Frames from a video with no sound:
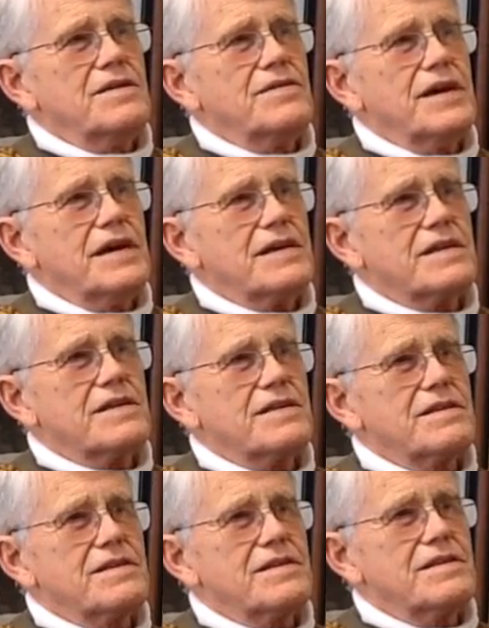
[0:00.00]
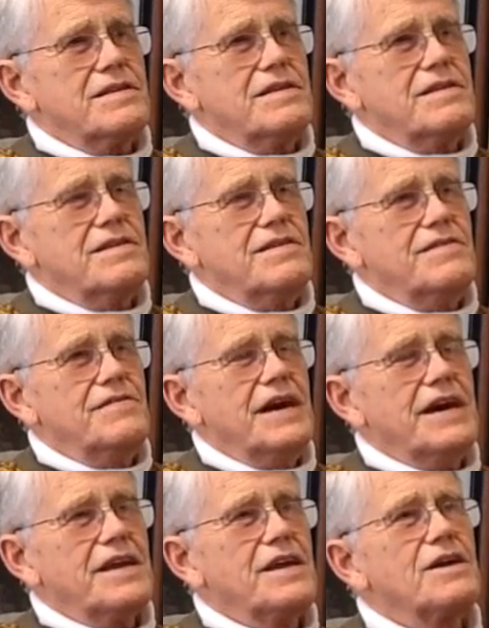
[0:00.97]
That
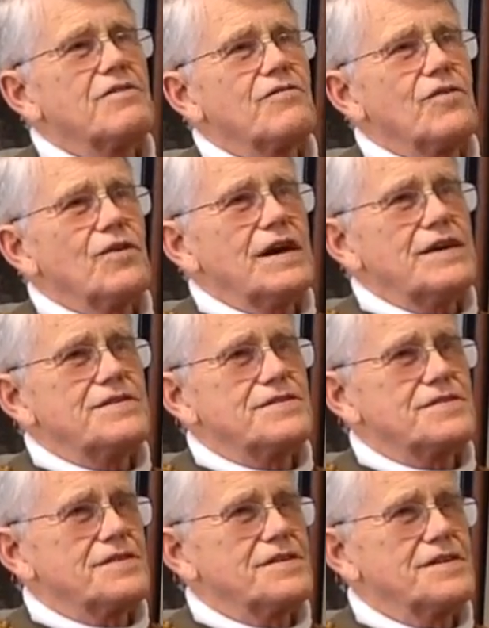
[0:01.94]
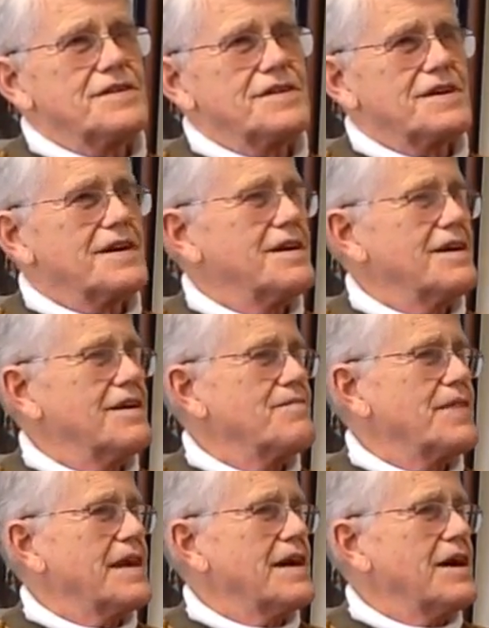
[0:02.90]
inner voice,
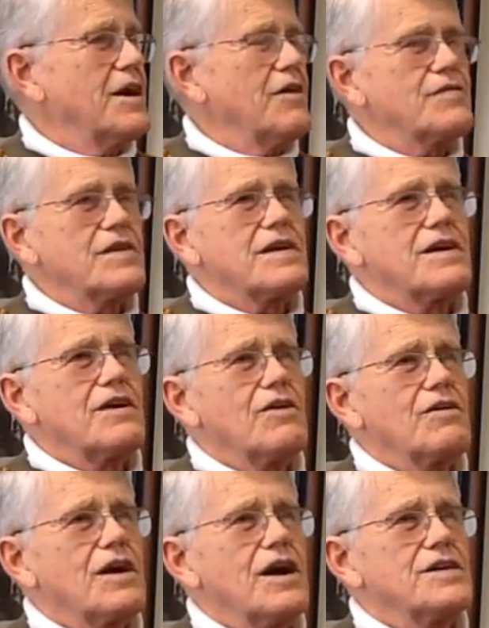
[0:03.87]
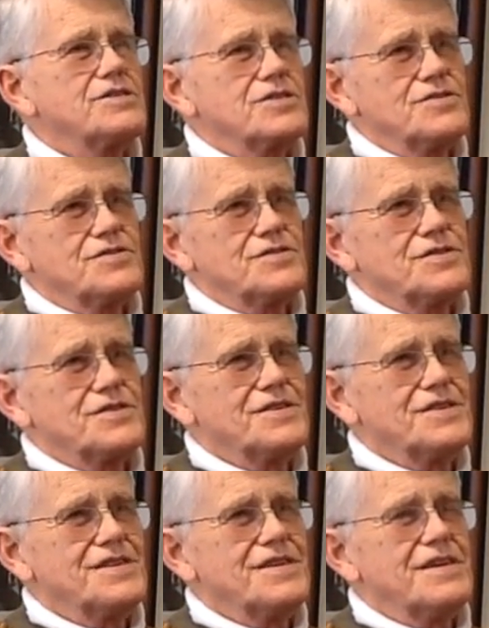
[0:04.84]
often called conscience,
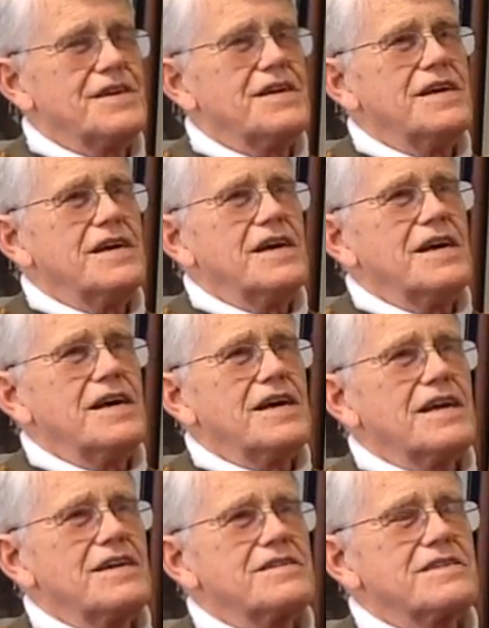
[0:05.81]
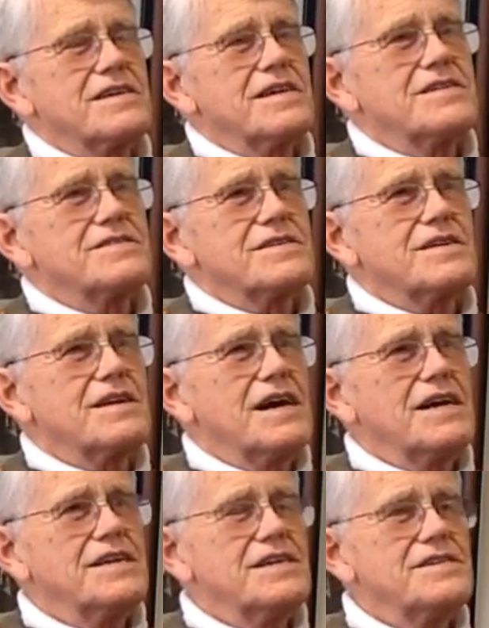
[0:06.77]
that says,
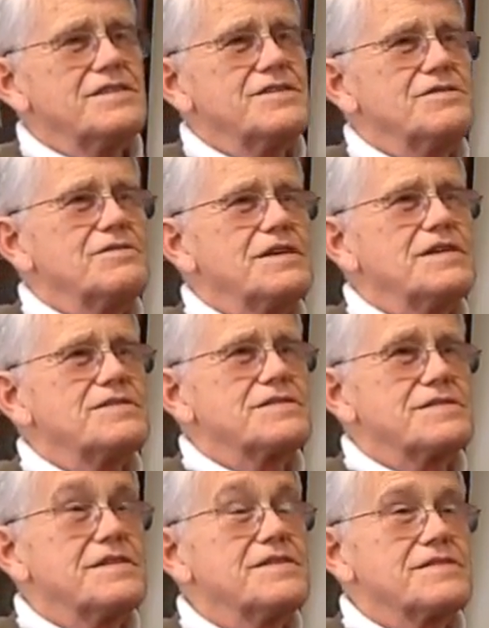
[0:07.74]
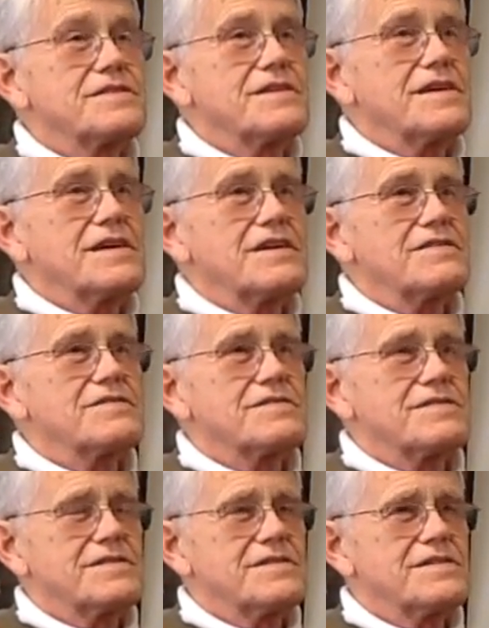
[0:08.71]
I need to do these things.
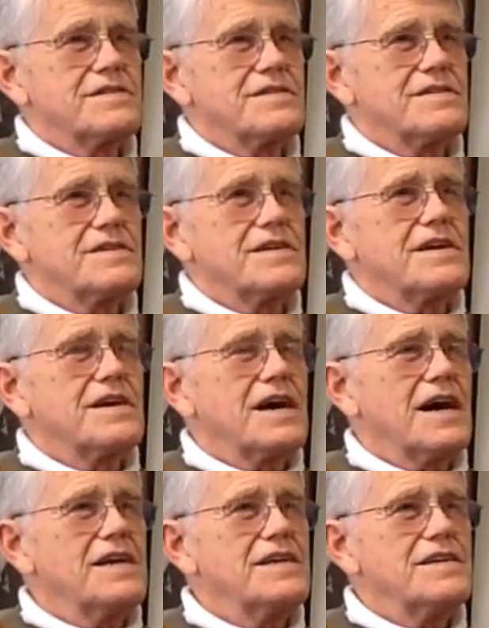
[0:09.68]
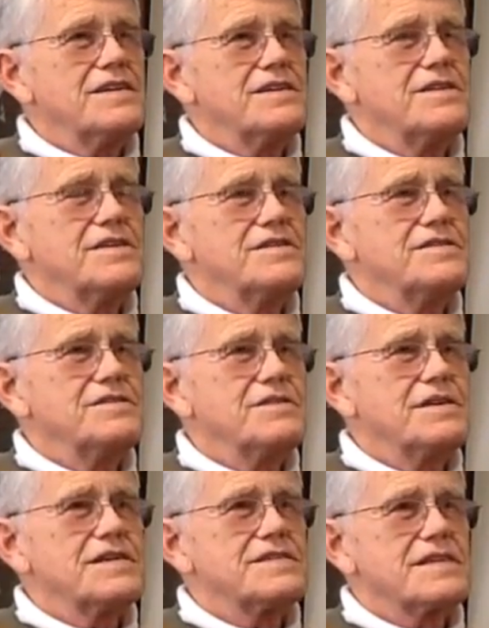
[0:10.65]
I need to do
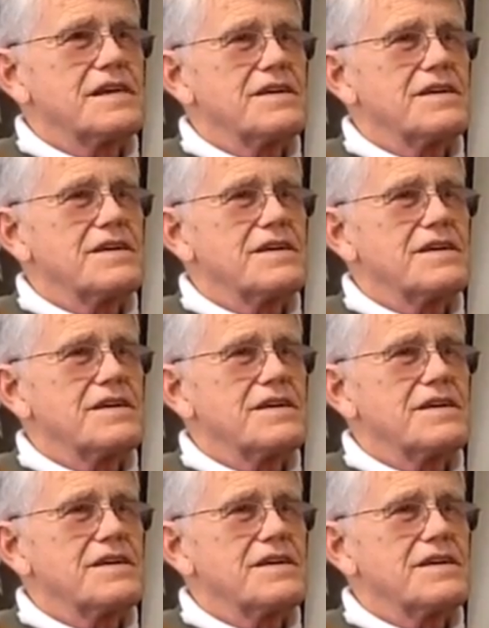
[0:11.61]
this.